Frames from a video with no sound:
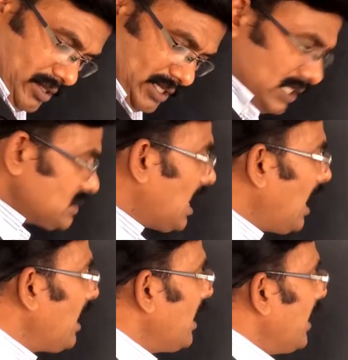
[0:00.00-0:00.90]
This is
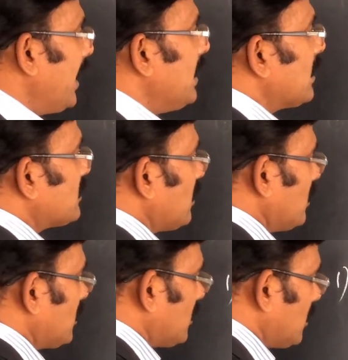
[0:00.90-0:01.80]
the
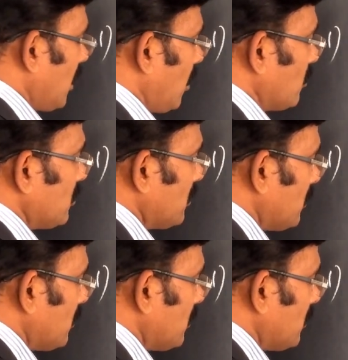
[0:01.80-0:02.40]
electron cloud.